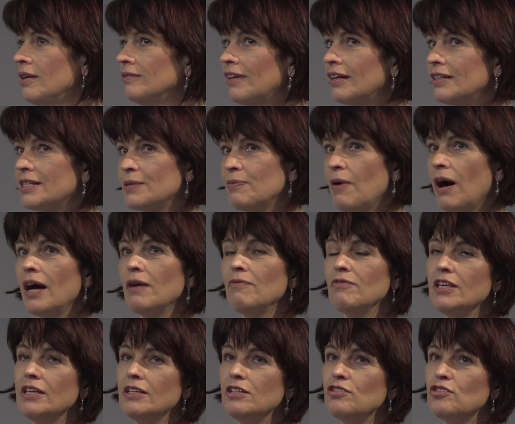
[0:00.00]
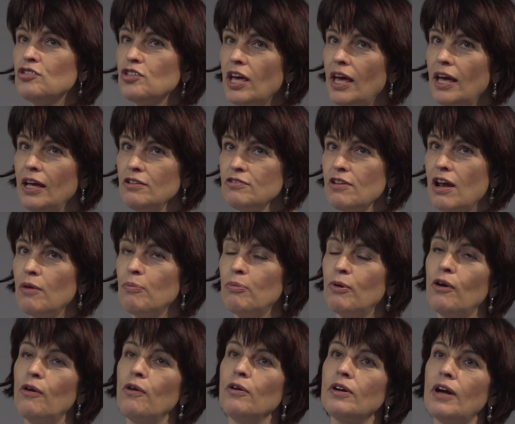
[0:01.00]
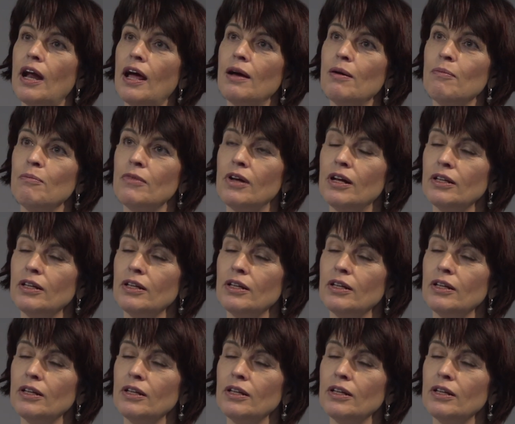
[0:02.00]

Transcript: That's why we changed our program